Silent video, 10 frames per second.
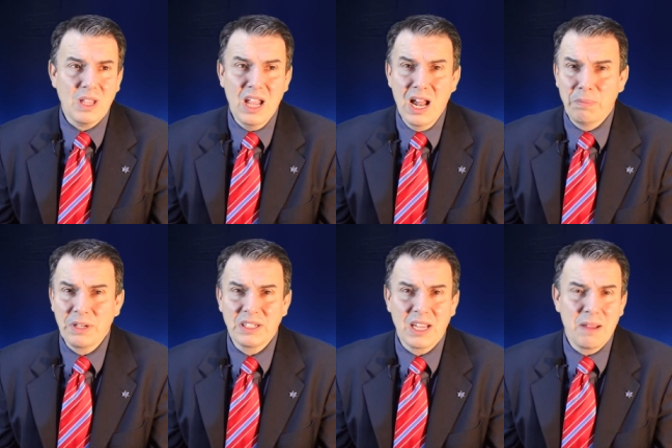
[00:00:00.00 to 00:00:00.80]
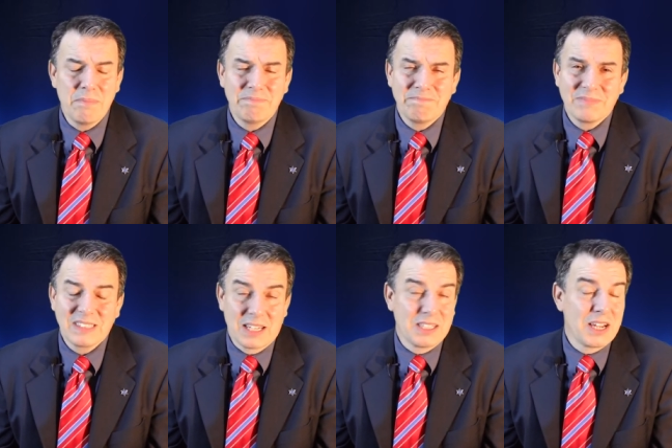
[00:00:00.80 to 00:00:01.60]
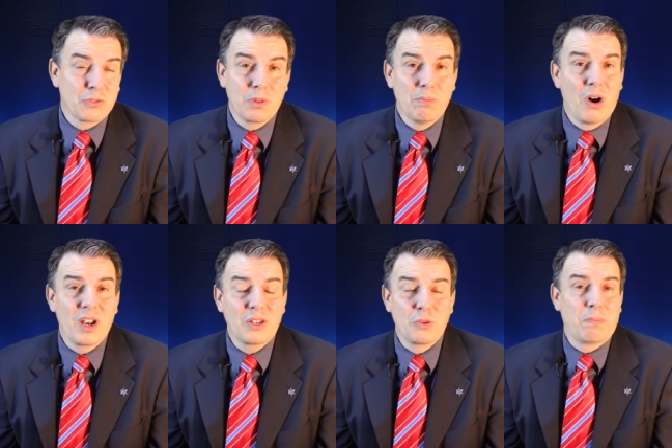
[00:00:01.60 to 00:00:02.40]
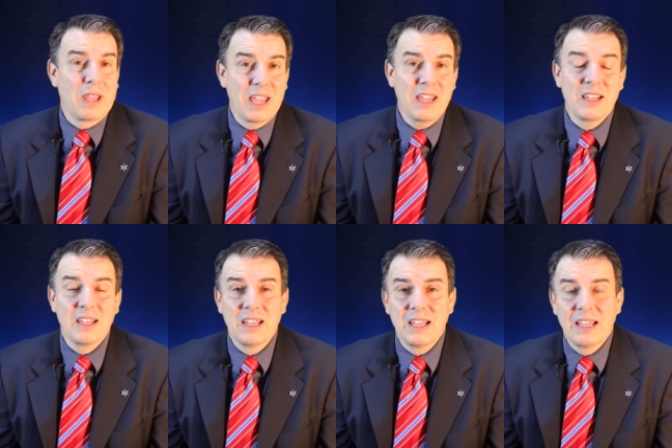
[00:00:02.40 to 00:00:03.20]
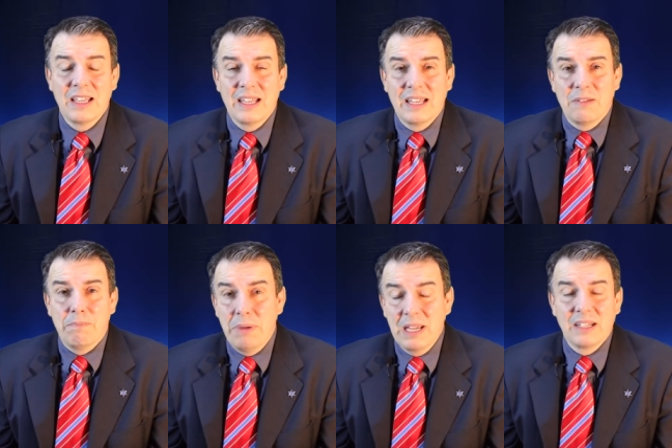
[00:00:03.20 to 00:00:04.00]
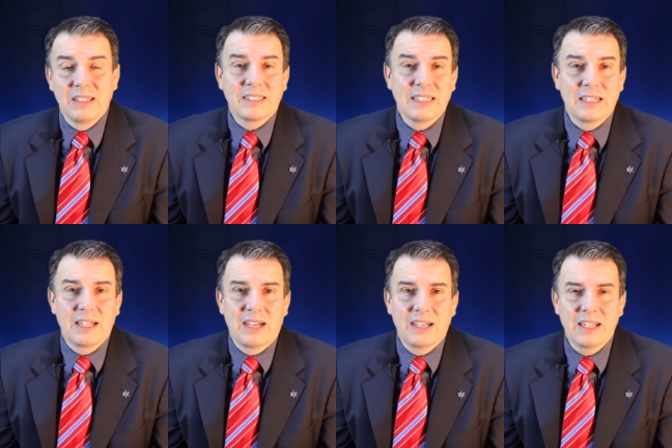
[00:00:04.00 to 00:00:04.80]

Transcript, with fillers: helping them sometimes with money to pay bills, and uh,